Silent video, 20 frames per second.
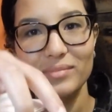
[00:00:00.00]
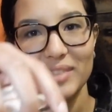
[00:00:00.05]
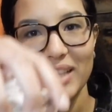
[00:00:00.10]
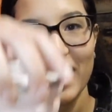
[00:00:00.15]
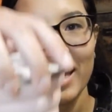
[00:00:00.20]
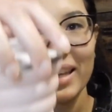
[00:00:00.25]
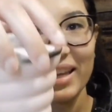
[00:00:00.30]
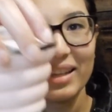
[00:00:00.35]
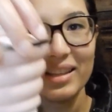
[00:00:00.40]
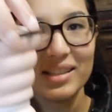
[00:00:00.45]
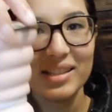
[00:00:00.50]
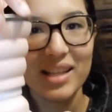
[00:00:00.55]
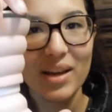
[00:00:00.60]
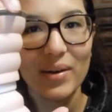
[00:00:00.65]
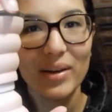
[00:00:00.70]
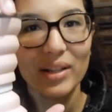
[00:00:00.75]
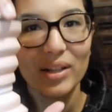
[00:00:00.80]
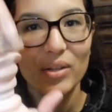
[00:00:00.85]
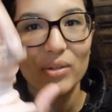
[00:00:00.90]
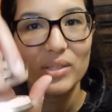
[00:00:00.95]
And yeah, this is how
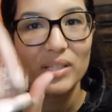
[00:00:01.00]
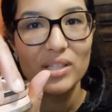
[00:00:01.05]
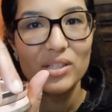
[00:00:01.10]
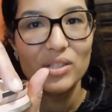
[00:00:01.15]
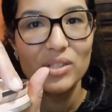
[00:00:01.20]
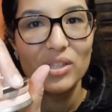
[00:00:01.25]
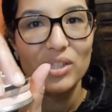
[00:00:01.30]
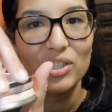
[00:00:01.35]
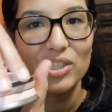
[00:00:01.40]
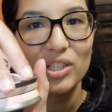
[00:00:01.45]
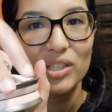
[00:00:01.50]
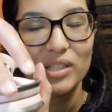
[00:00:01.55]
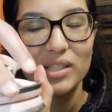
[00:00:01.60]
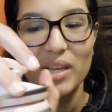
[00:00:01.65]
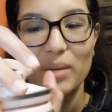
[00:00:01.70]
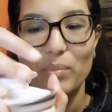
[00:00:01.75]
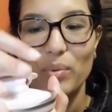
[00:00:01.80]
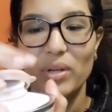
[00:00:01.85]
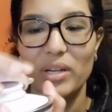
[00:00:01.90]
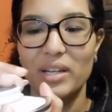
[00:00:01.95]
I close it. So you just
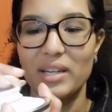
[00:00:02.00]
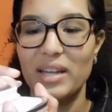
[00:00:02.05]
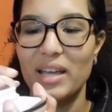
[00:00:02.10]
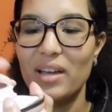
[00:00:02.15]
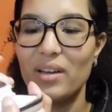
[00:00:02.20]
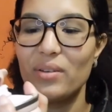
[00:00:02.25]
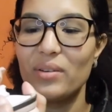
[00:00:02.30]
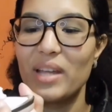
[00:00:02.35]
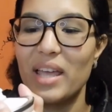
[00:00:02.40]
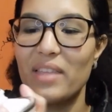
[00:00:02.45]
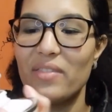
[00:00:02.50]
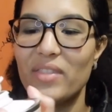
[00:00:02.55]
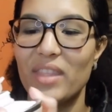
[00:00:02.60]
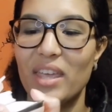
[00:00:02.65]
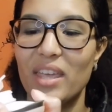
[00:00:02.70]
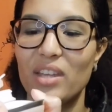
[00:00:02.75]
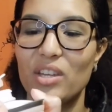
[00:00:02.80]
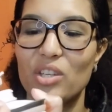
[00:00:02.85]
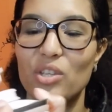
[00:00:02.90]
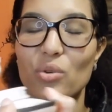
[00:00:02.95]
like put it down, and
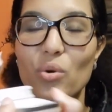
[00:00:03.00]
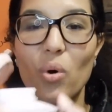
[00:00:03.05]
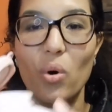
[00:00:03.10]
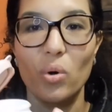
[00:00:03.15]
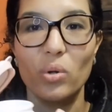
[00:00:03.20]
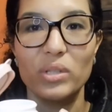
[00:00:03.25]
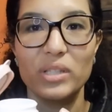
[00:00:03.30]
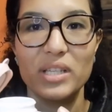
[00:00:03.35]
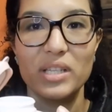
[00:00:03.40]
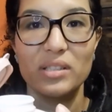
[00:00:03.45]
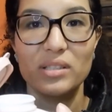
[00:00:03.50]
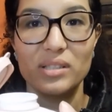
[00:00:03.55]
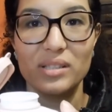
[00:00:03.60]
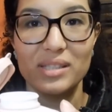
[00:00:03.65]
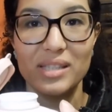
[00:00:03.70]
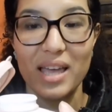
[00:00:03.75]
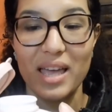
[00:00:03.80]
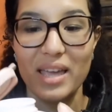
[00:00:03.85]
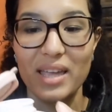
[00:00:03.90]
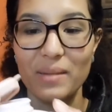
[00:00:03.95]
then you hold it
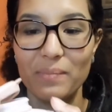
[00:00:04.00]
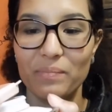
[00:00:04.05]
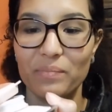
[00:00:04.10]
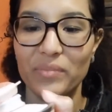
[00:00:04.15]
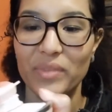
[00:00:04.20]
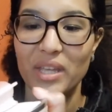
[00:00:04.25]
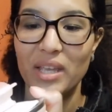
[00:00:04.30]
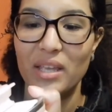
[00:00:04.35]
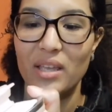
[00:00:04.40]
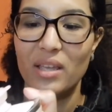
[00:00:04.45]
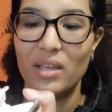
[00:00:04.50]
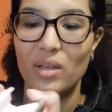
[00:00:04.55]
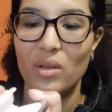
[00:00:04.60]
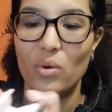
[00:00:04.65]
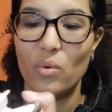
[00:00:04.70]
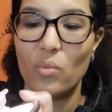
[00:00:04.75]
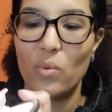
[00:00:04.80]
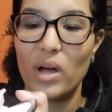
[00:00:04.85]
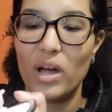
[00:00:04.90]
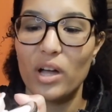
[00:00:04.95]
tight
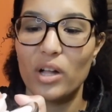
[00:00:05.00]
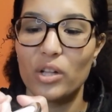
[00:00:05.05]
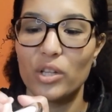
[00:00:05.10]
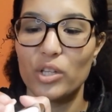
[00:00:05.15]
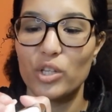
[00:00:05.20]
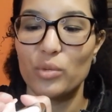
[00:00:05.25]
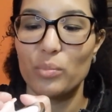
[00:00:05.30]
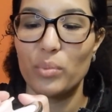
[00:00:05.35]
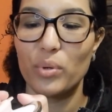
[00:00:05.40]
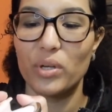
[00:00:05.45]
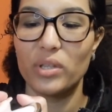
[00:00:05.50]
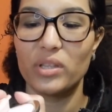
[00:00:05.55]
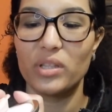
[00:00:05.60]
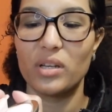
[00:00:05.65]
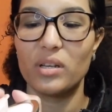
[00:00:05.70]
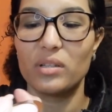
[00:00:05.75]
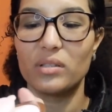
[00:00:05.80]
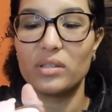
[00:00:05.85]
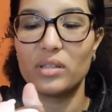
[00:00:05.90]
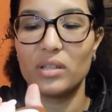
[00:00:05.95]
while you put
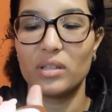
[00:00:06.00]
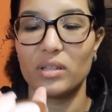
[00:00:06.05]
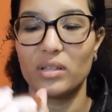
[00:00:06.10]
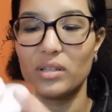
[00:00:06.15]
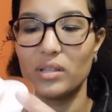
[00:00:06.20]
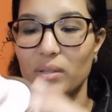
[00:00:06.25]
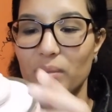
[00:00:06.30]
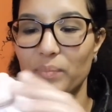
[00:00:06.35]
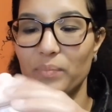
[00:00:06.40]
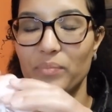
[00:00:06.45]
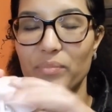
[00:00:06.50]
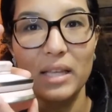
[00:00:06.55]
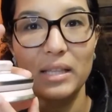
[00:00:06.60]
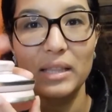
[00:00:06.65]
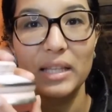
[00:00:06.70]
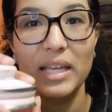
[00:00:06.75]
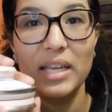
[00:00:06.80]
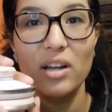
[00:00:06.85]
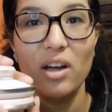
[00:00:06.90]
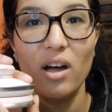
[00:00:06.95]
the
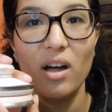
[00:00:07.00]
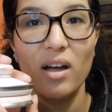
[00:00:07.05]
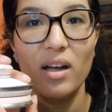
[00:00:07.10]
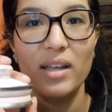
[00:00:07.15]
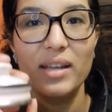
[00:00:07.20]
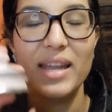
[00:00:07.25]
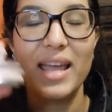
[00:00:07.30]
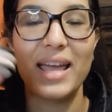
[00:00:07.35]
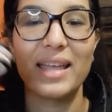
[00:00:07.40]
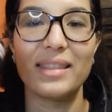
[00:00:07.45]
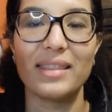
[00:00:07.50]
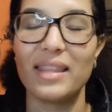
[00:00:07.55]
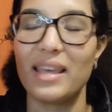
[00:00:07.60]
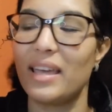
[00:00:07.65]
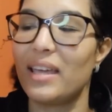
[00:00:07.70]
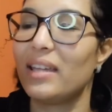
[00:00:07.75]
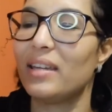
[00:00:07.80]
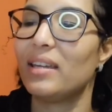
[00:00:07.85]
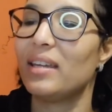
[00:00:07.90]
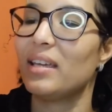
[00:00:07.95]
lid on, and
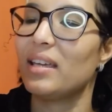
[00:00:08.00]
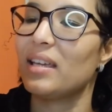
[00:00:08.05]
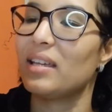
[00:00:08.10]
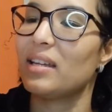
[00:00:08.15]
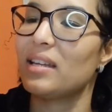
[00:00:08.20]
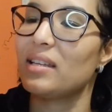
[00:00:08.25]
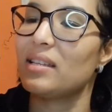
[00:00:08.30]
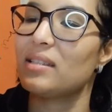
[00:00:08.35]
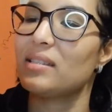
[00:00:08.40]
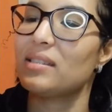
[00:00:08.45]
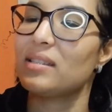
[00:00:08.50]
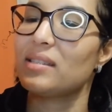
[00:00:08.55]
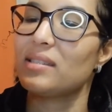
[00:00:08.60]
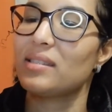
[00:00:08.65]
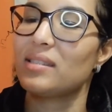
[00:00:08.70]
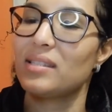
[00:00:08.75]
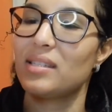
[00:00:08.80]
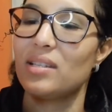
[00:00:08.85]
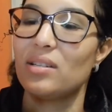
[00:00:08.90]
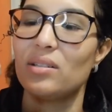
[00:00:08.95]
then it is
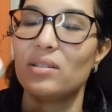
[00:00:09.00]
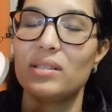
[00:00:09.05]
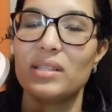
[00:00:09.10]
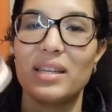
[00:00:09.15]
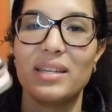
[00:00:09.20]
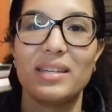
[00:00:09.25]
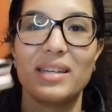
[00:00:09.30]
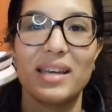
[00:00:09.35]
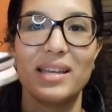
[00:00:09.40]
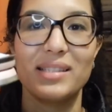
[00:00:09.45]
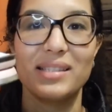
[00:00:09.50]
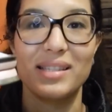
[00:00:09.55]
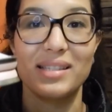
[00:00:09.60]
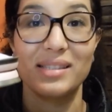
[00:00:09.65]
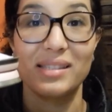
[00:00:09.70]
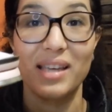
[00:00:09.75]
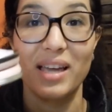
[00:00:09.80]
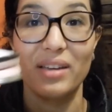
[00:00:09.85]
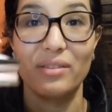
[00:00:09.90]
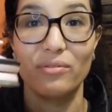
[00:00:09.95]
sealed and nice and
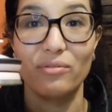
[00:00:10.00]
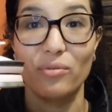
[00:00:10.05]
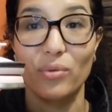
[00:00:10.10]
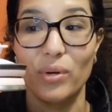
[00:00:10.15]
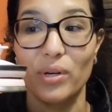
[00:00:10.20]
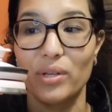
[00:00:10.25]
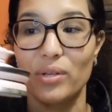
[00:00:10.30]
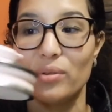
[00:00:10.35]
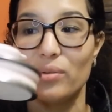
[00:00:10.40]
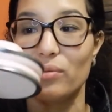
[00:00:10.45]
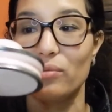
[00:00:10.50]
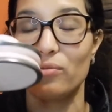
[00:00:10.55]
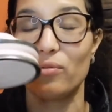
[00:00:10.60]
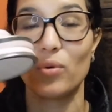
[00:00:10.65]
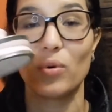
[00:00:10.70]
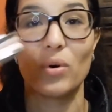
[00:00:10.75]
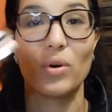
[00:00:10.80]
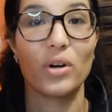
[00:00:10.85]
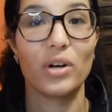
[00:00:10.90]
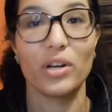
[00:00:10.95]
tight for you
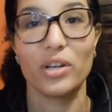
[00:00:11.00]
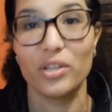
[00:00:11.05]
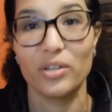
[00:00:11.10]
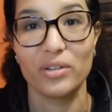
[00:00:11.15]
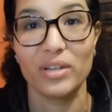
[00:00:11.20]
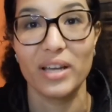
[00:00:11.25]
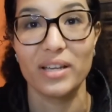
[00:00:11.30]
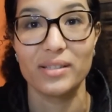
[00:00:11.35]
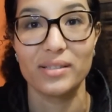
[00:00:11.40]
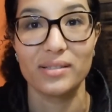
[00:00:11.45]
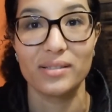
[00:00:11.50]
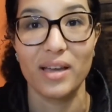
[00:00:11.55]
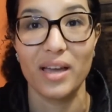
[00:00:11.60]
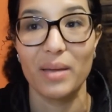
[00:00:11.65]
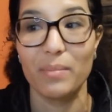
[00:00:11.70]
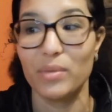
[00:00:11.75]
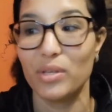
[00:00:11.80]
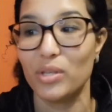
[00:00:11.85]
for your next time